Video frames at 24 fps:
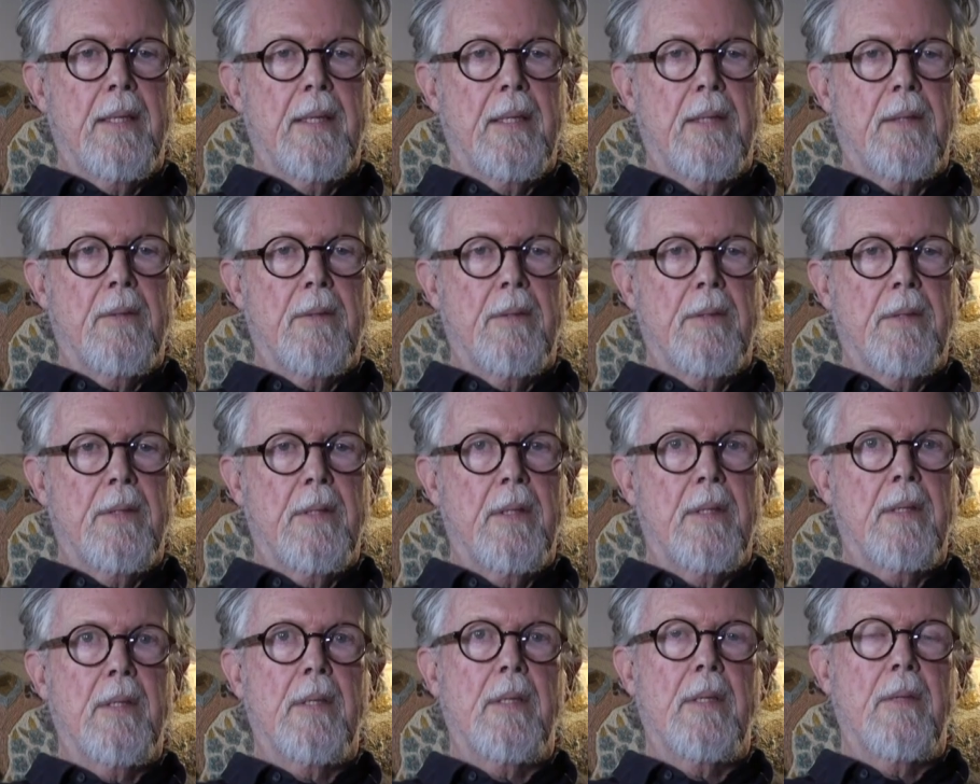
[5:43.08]
I could
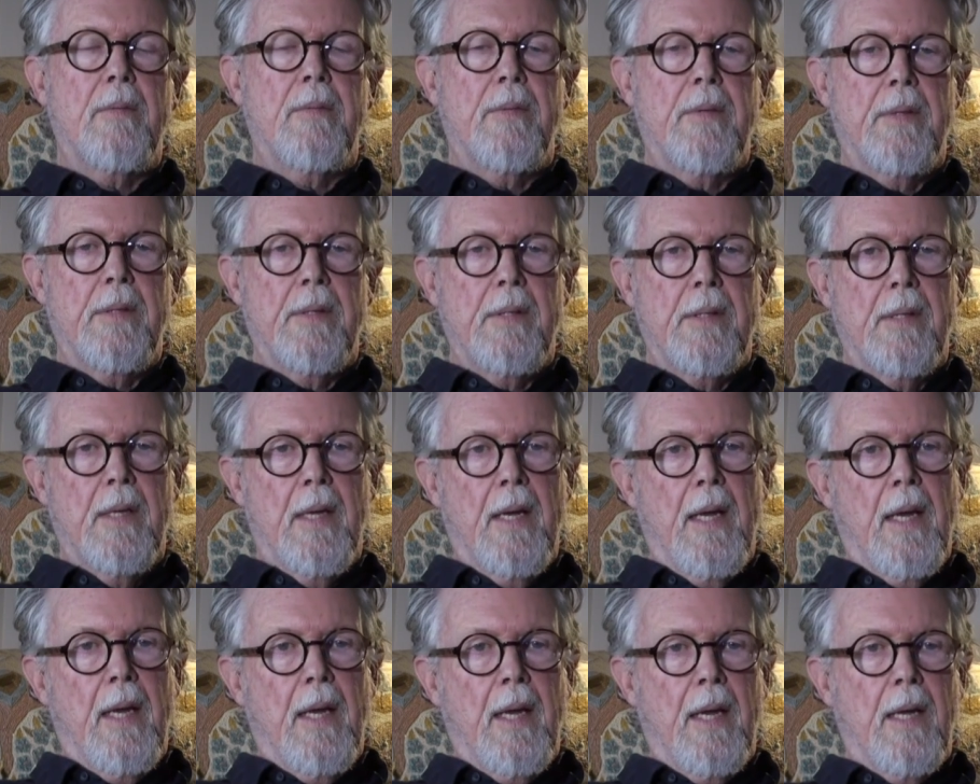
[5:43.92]
see the difference
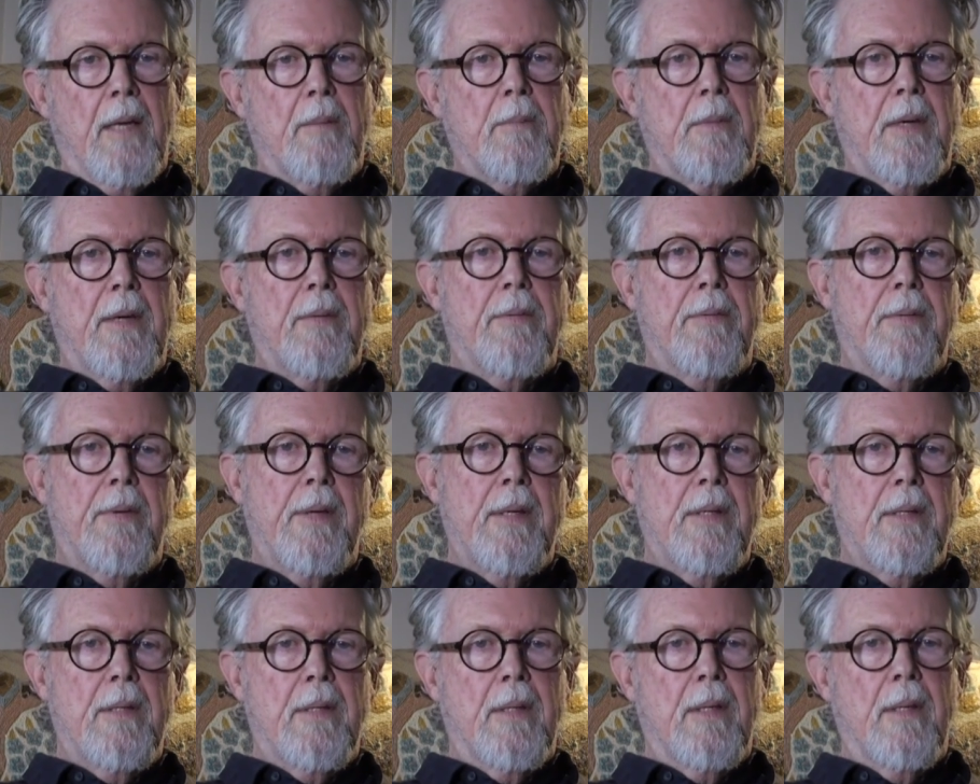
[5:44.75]
in my
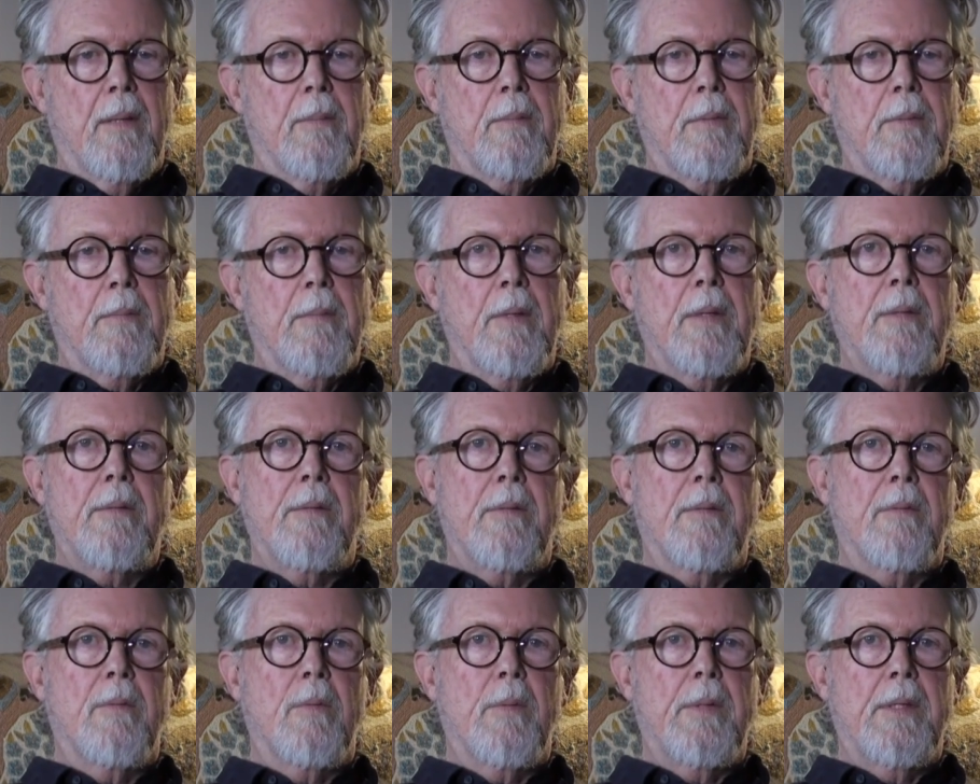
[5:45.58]
friends' homes,
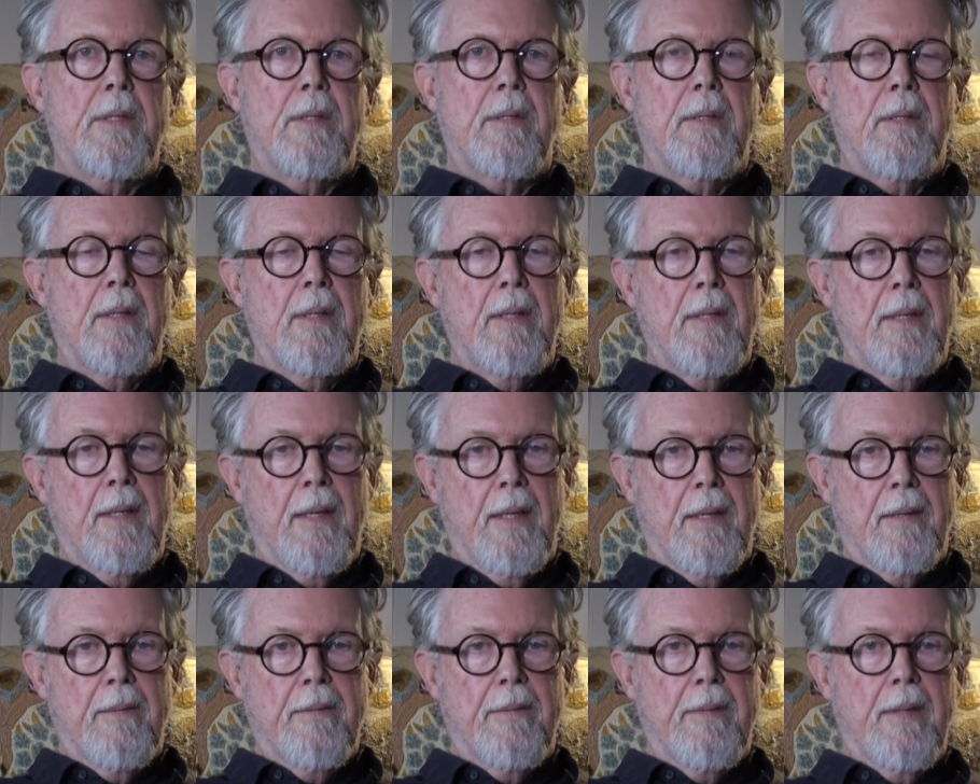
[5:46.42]
most of which did
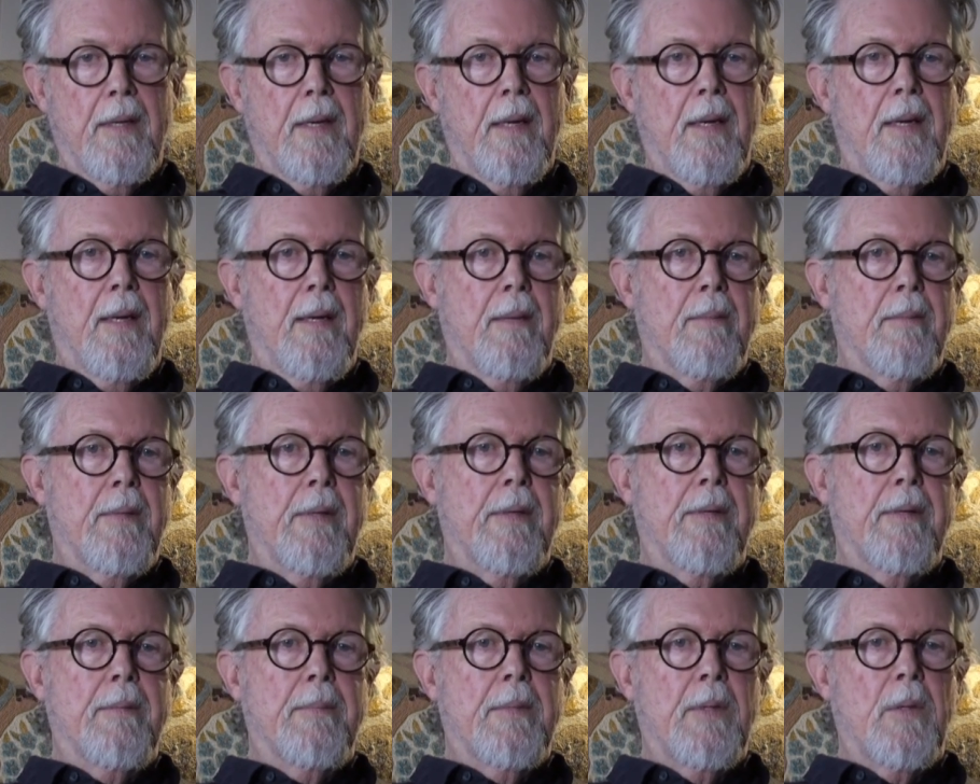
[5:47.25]
have
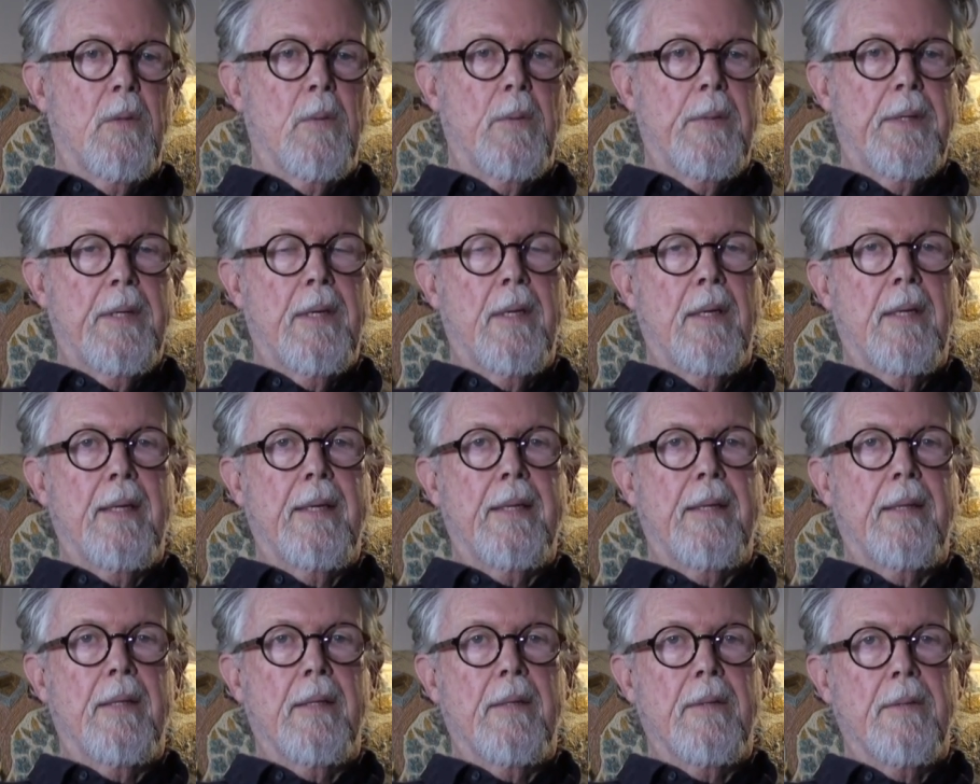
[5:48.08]
Mary Macqueen
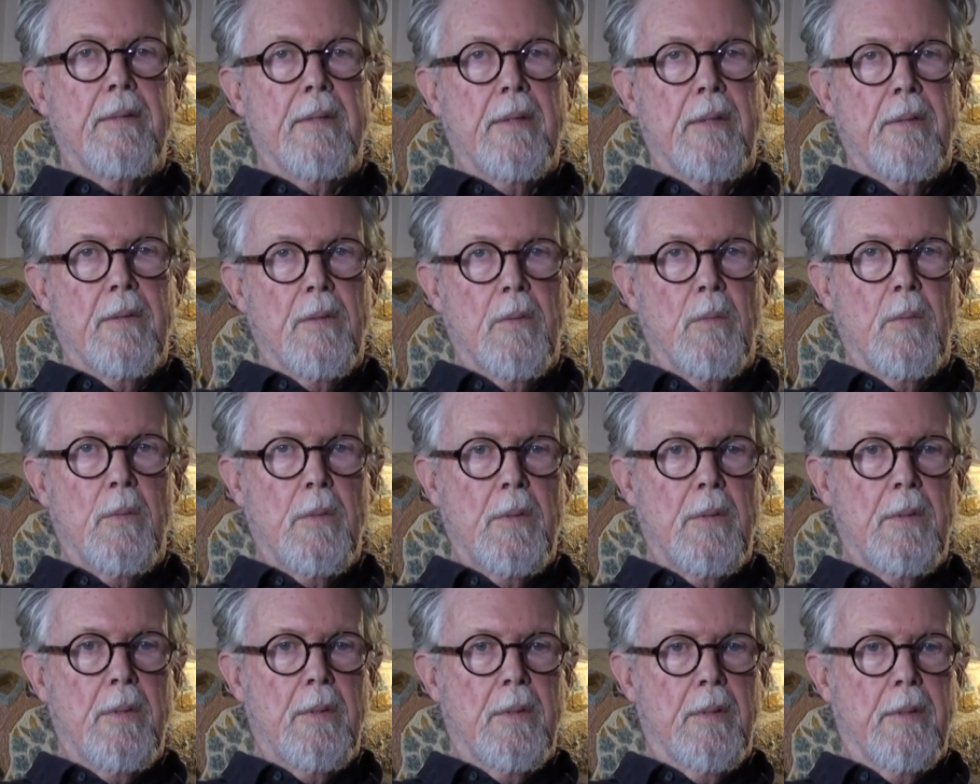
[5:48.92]
lithos on the
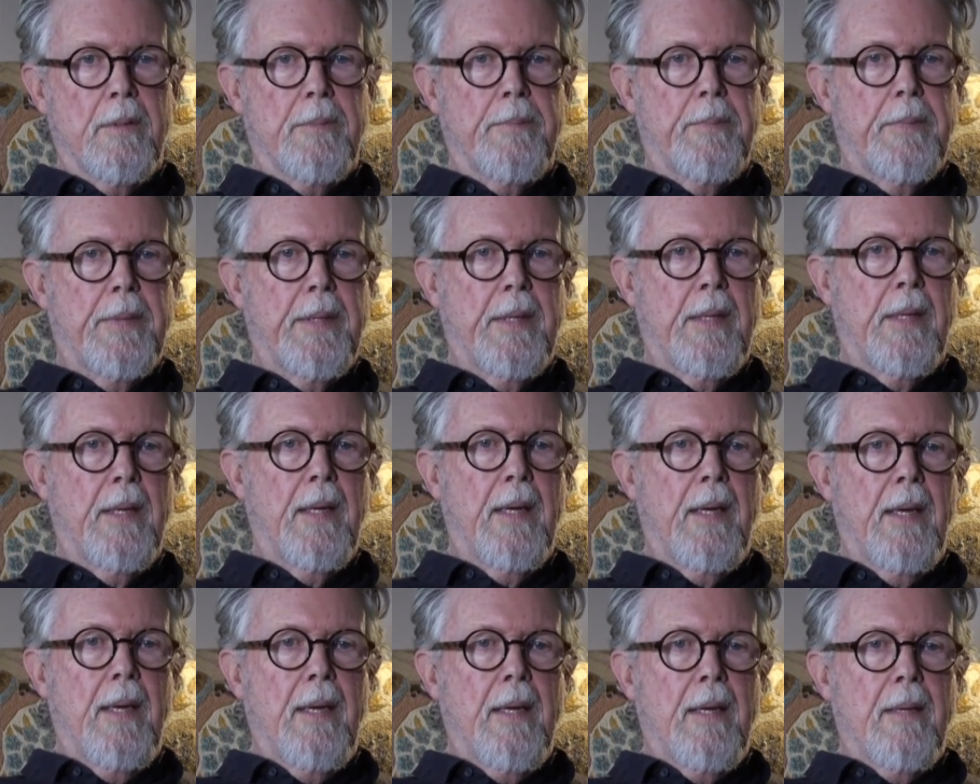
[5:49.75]
wall.
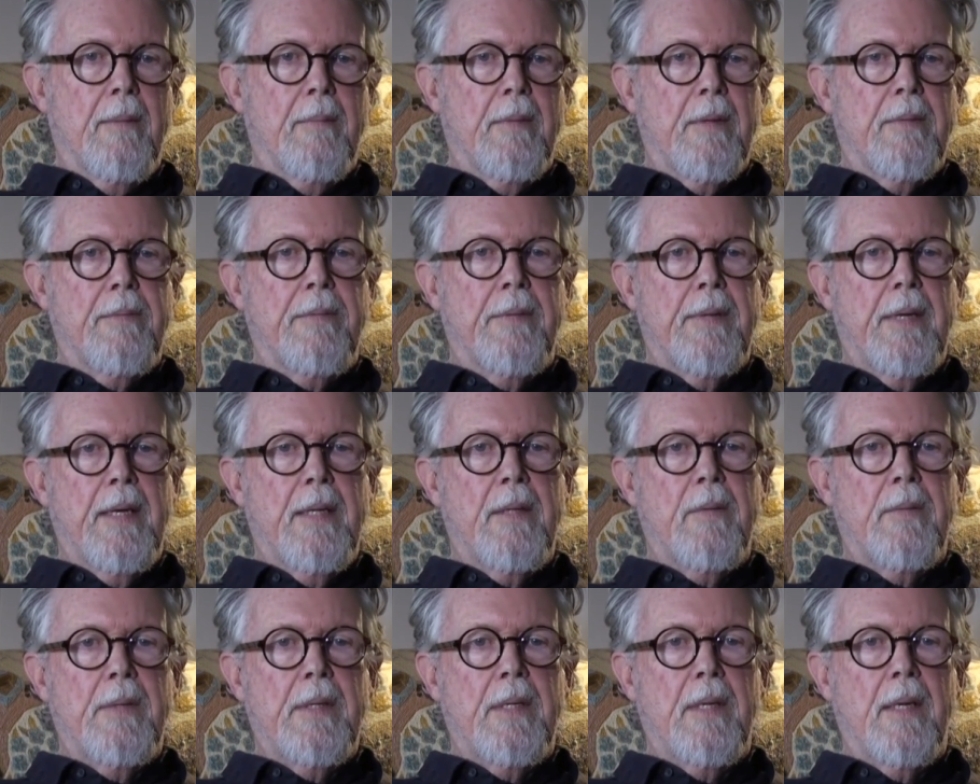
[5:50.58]
My
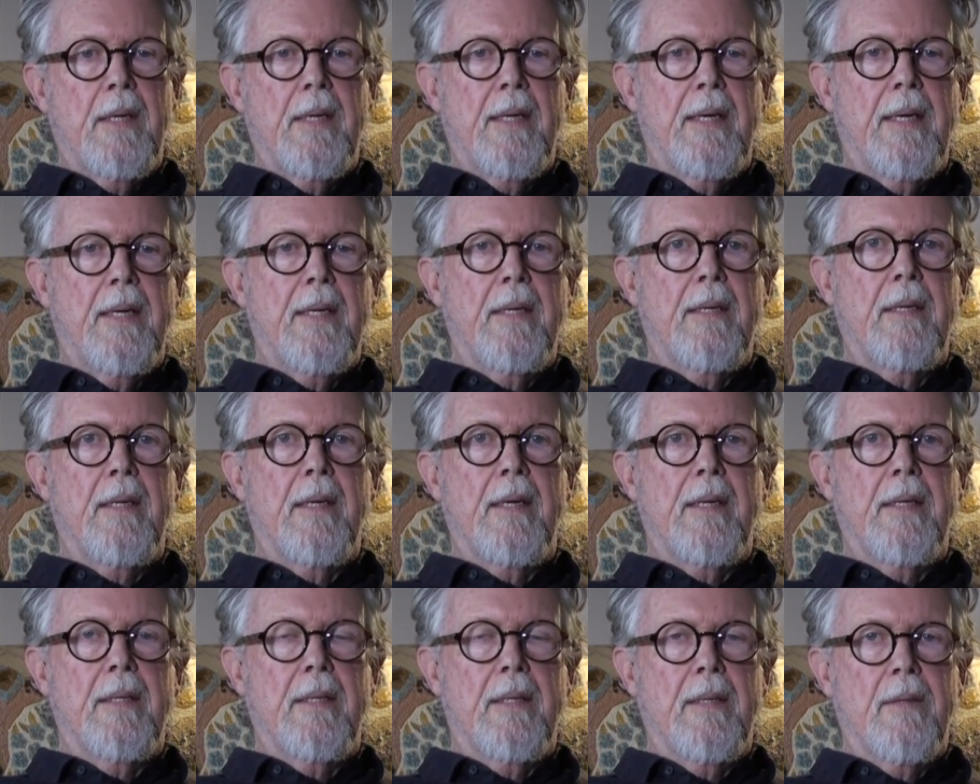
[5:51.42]
father retired in
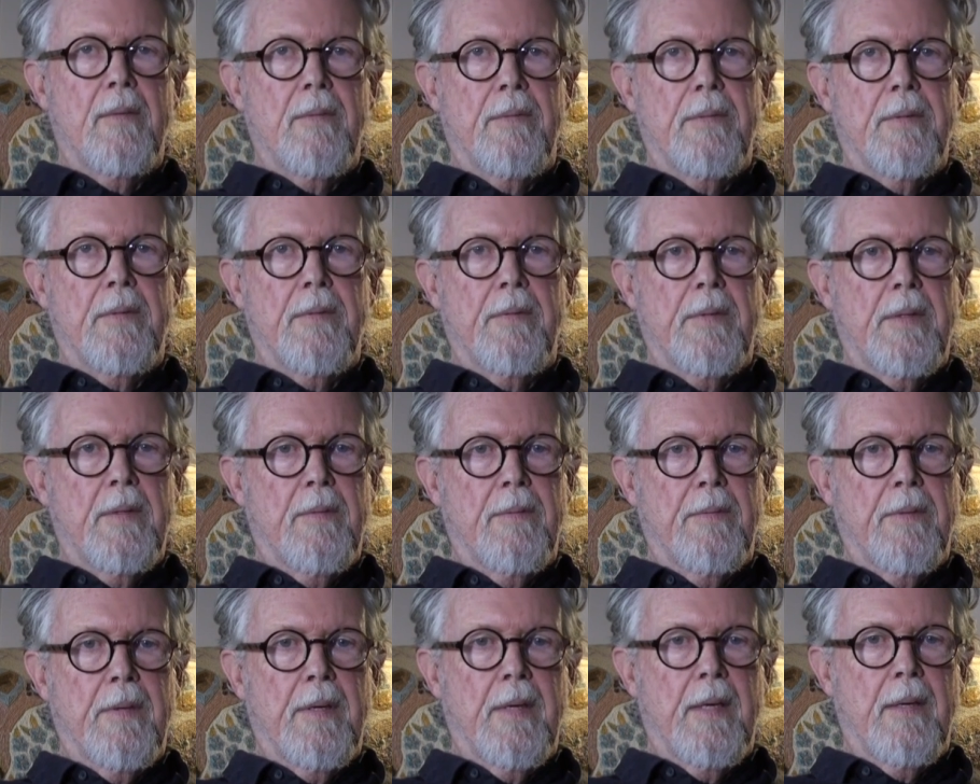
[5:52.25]

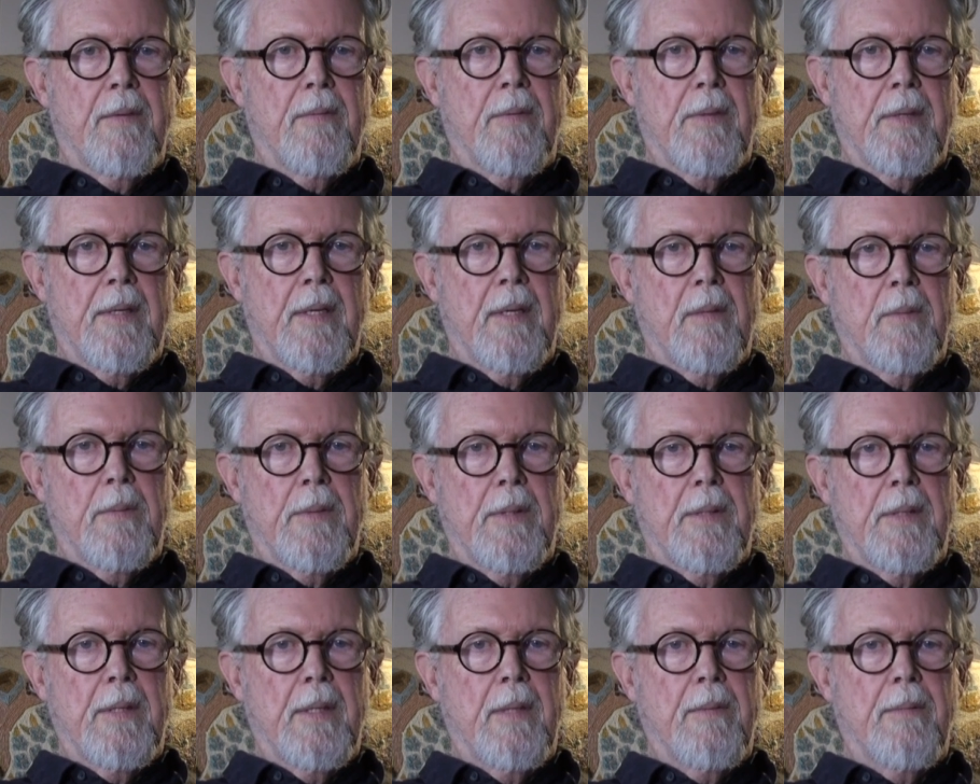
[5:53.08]
1955 when I
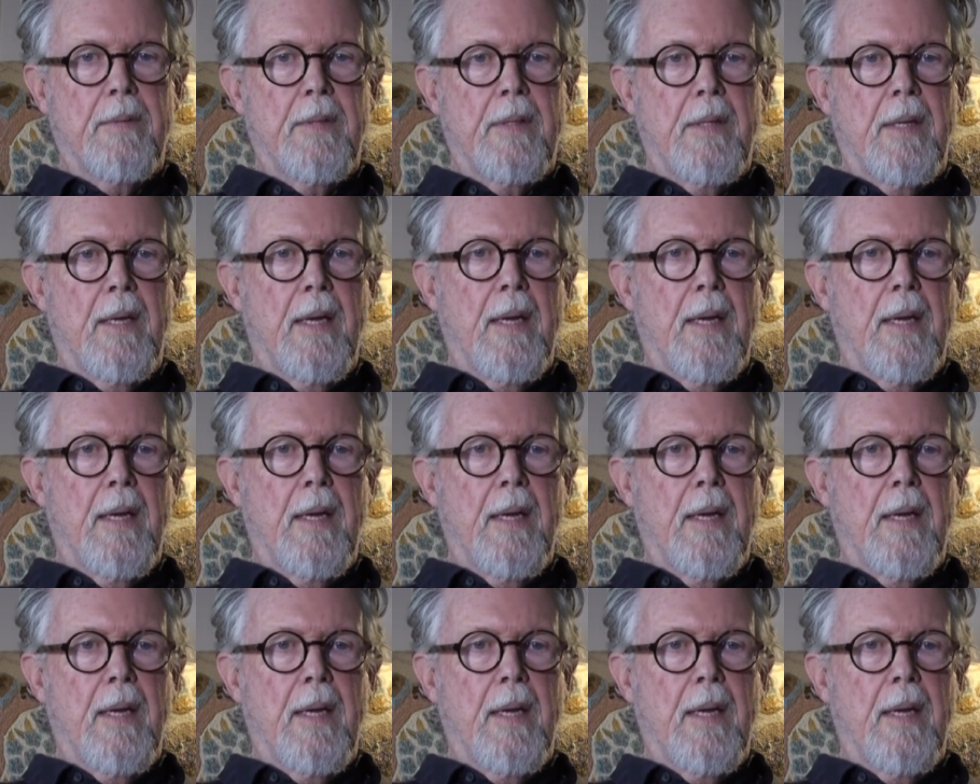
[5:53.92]
was 7.